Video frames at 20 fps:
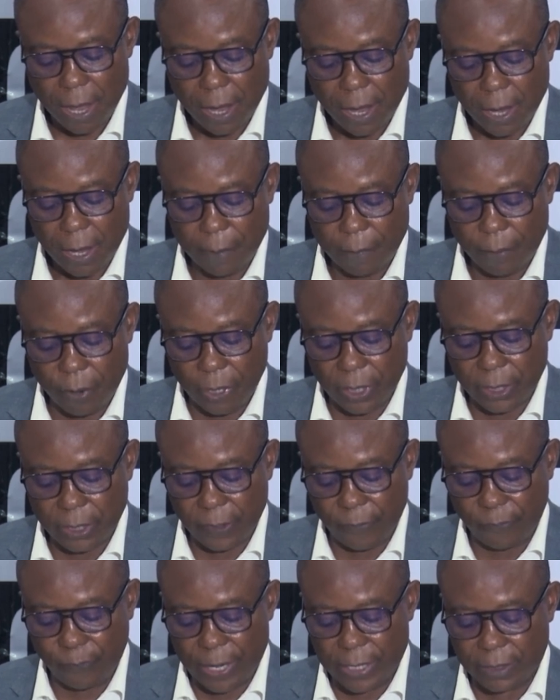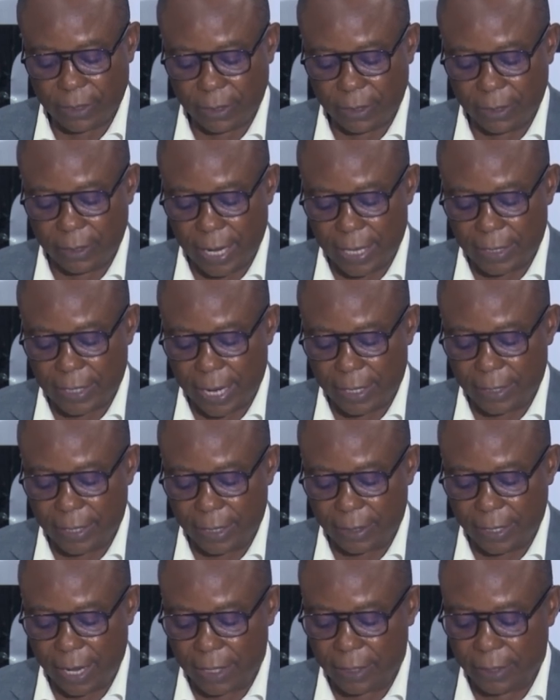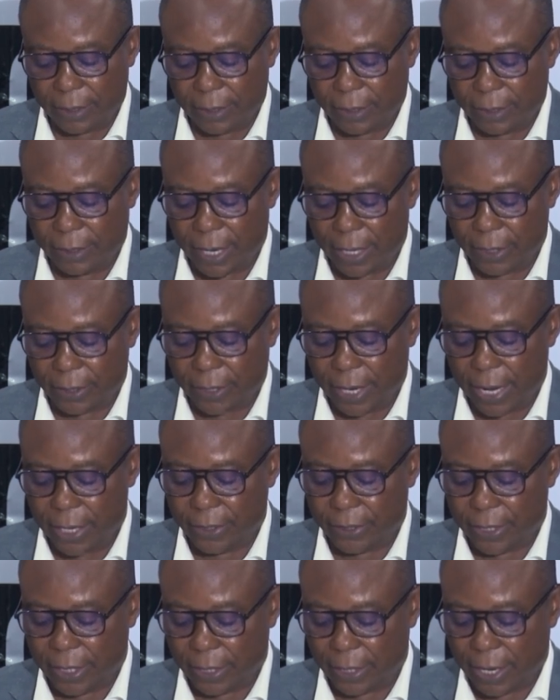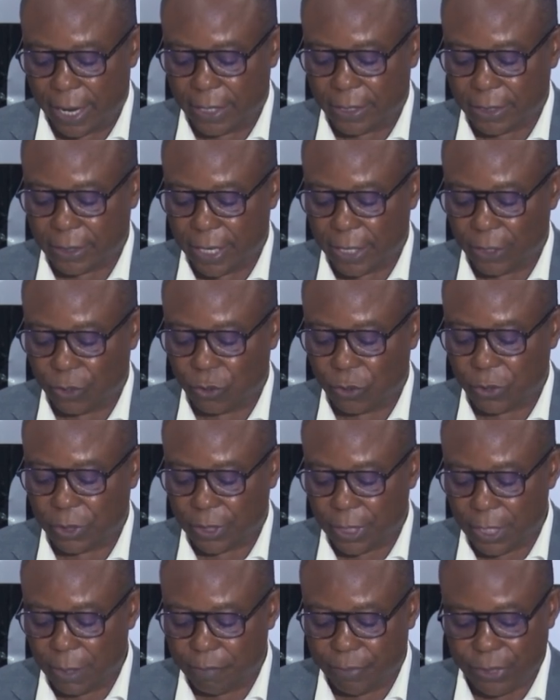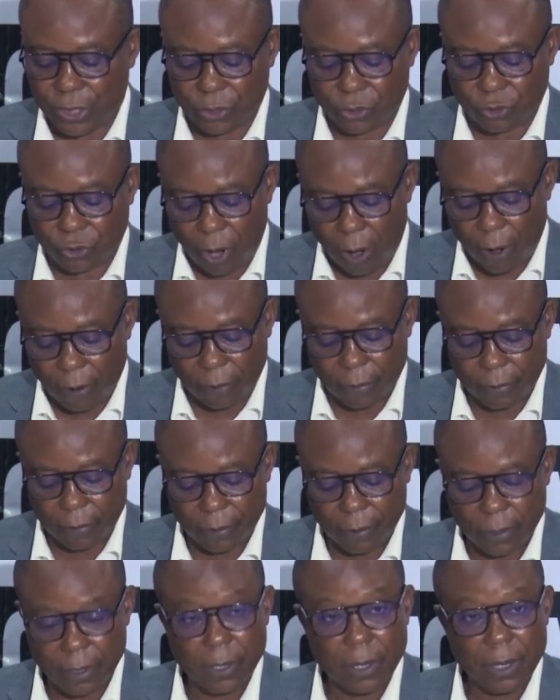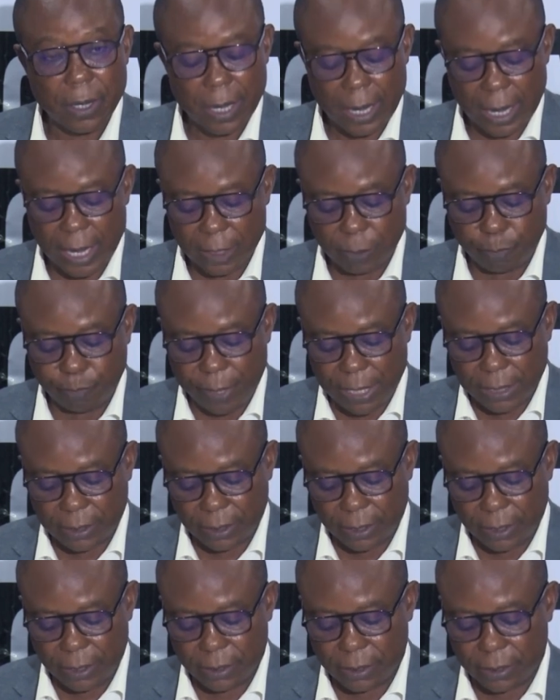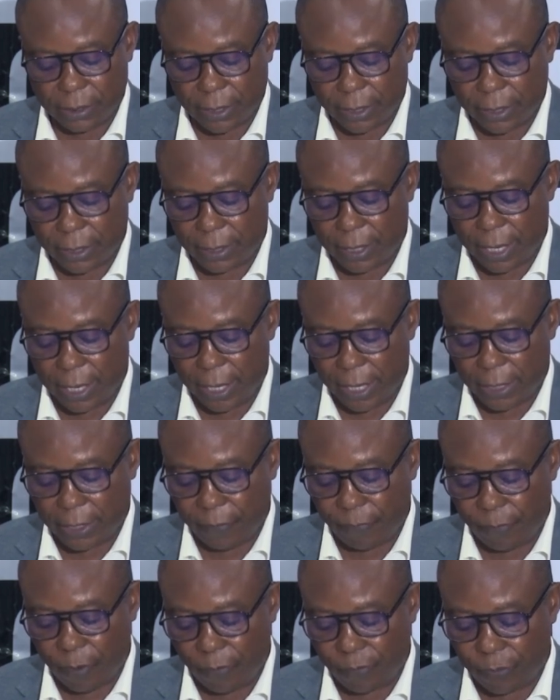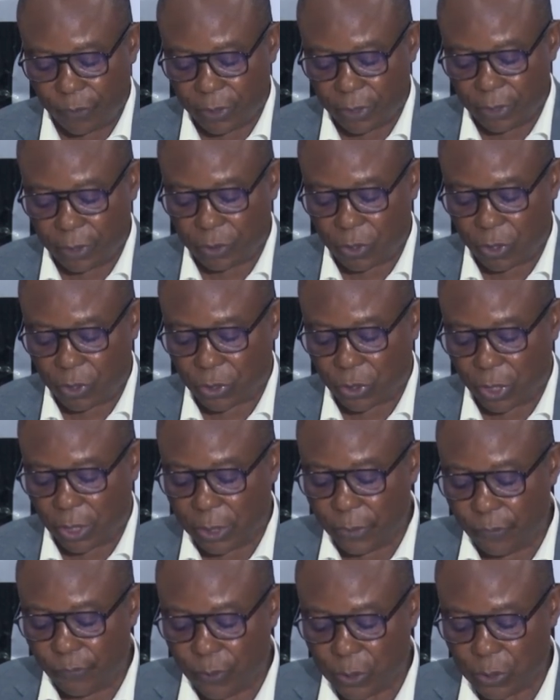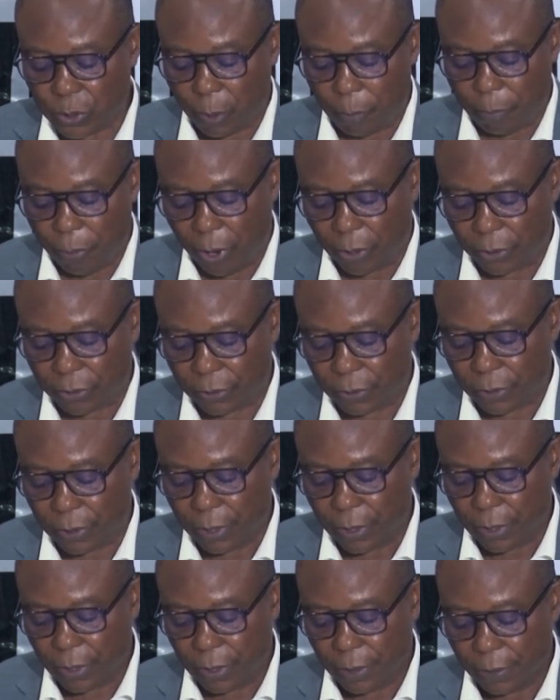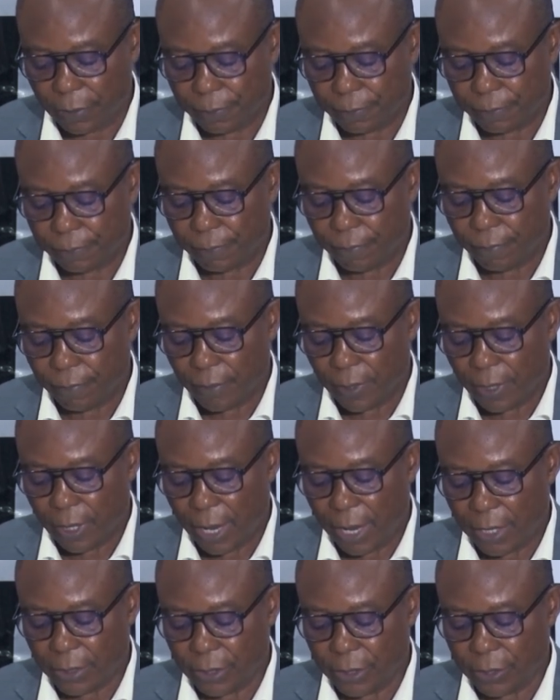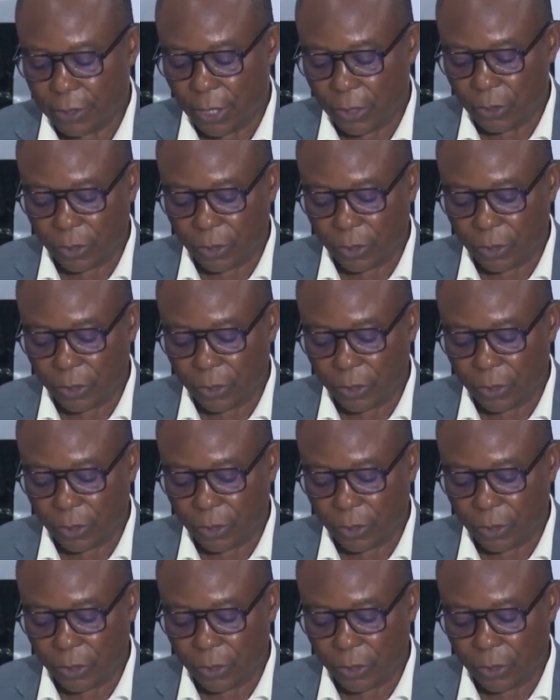Ibori's influence in the Niger Delta and indeed Nigeria in general is said to still be strong, as persons seeking elective offices consult him for support as a result